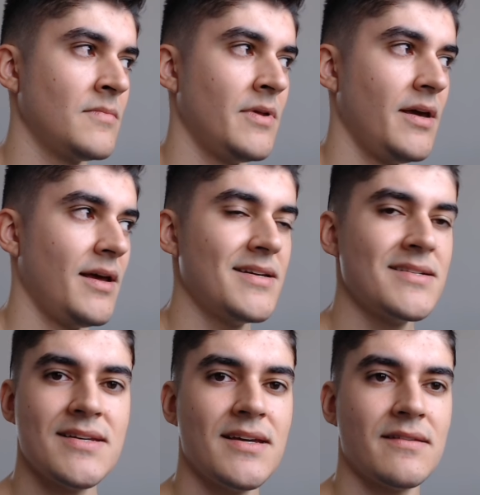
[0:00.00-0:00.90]
And that's
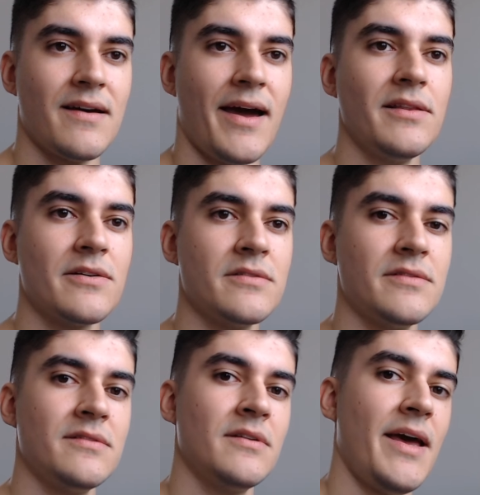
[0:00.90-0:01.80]
it. I
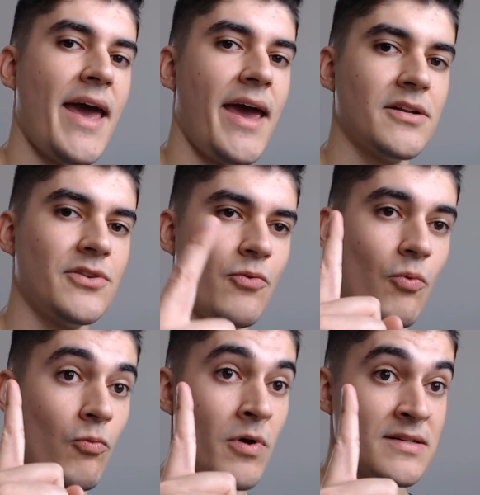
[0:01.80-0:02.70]
learned Ecto
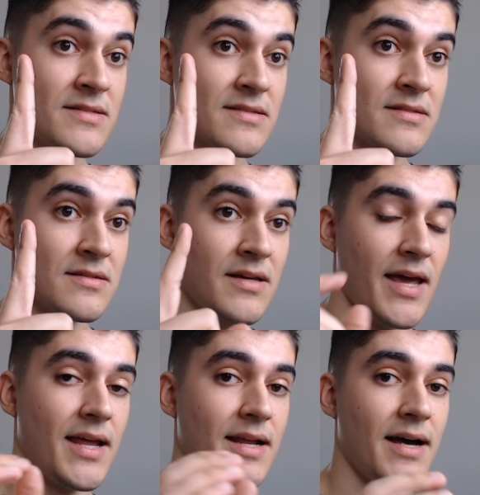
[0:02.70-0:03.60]
once
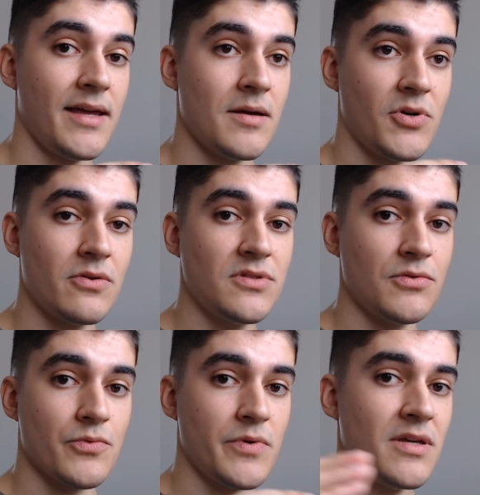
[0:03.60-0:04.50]
and I am going to
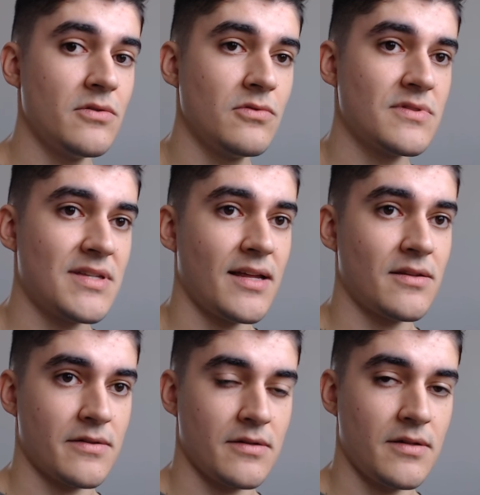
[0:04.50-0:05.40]
reuse
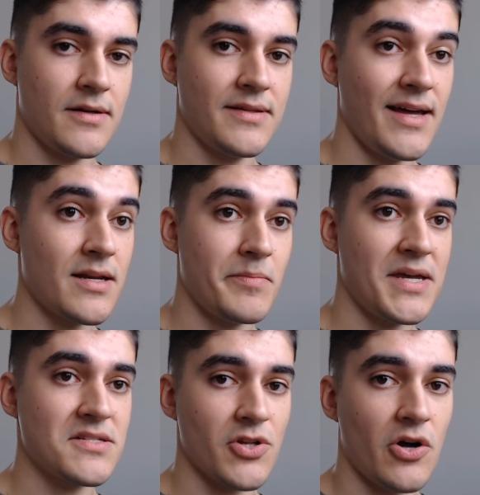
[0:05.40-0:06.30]
that
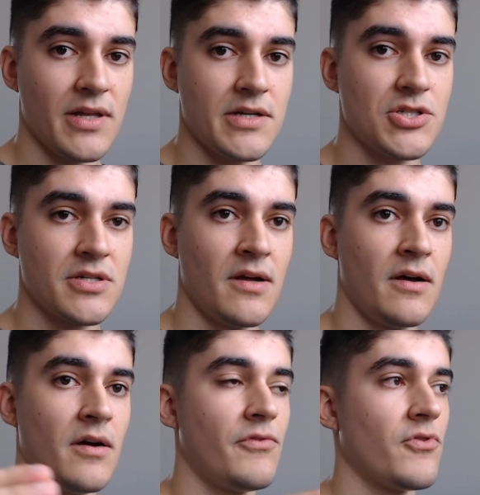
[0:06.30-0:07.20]
database knowledge
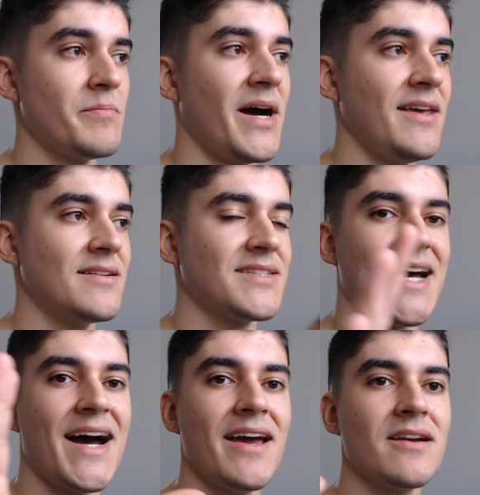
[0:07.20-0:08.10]
for my
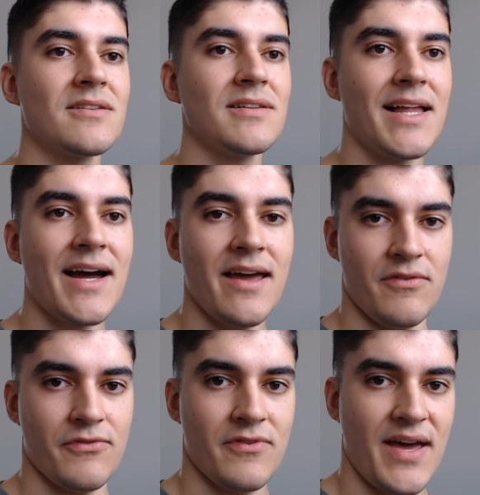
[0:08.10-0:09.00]
entire
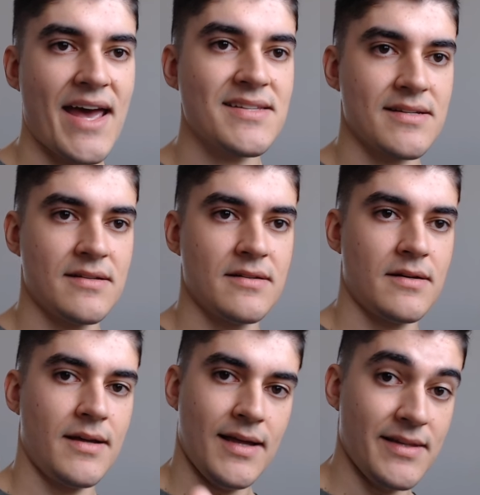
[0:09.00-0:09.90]
life as a
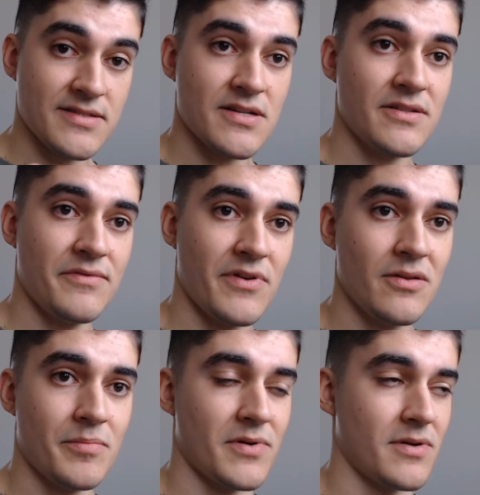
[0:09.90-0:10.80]
Elixir
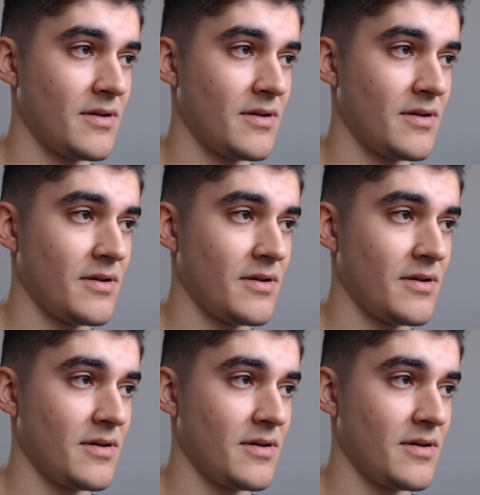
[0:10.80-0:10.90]
developer